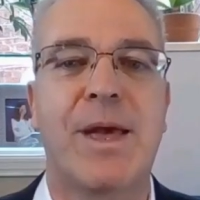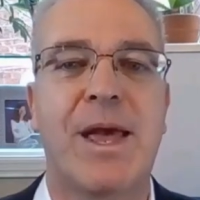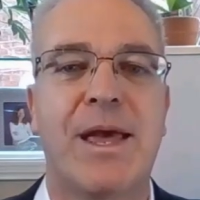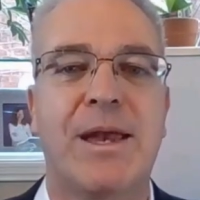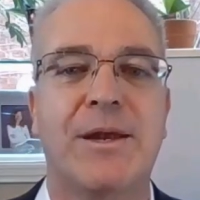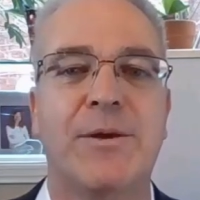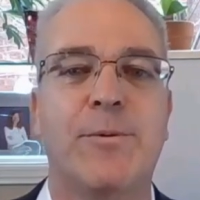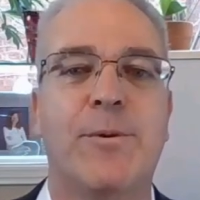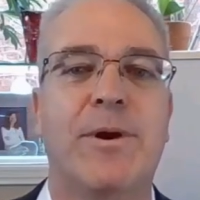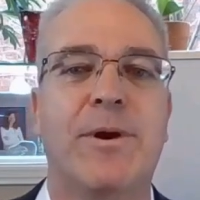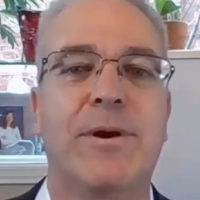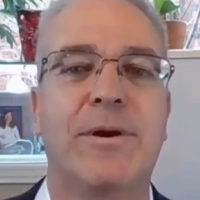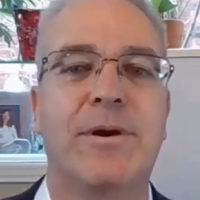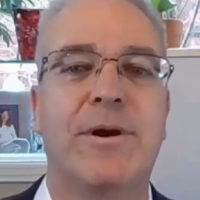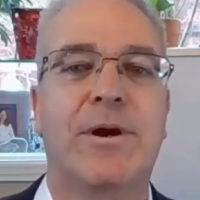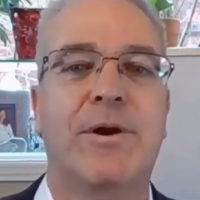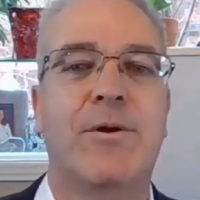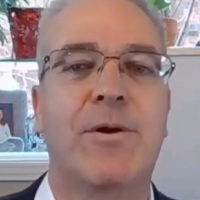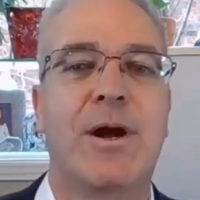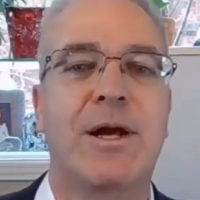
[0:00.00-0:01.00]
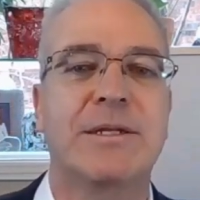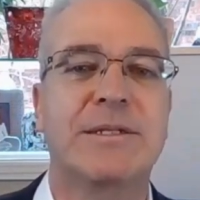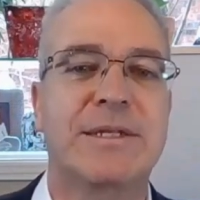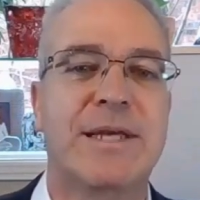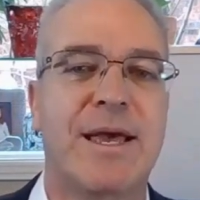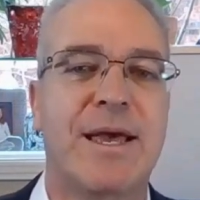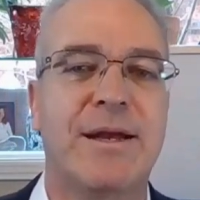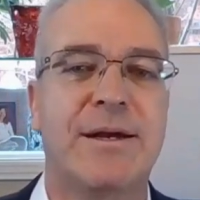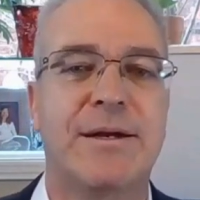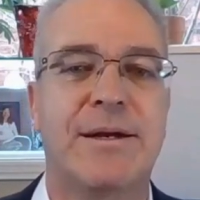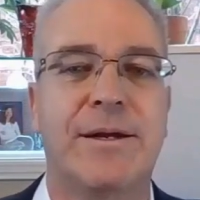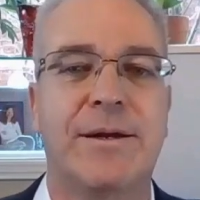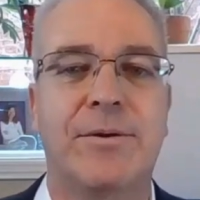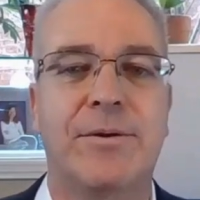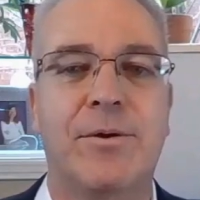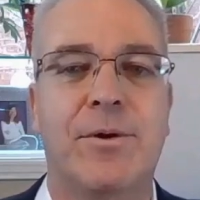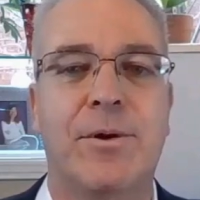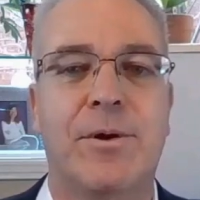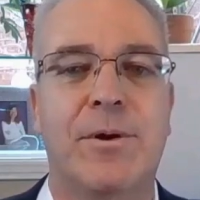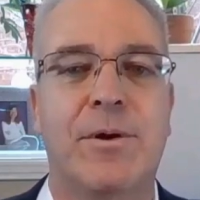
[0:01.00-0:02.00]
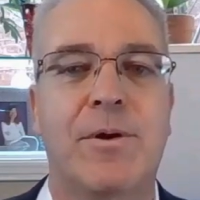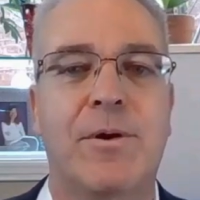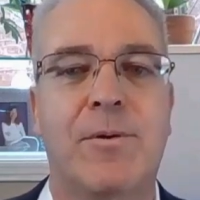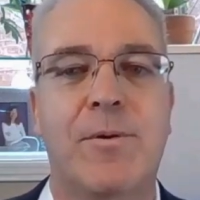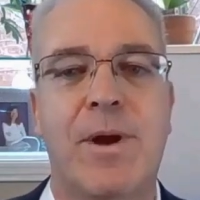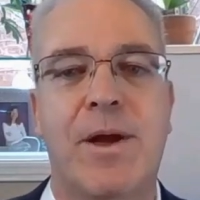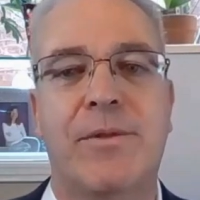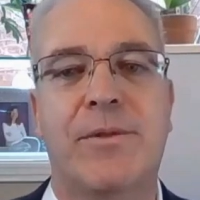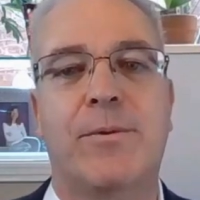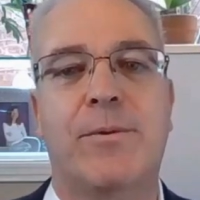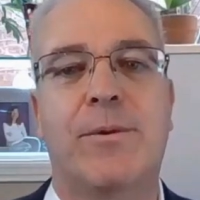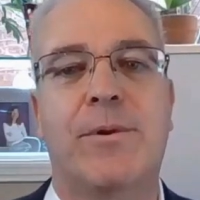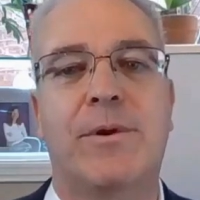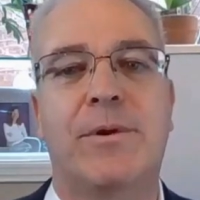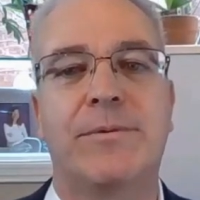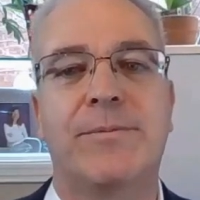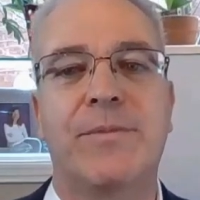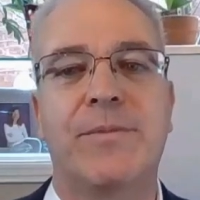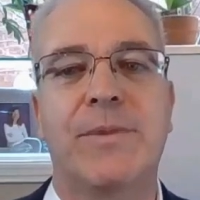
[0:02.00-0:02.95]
anywhere across Canada or around the world.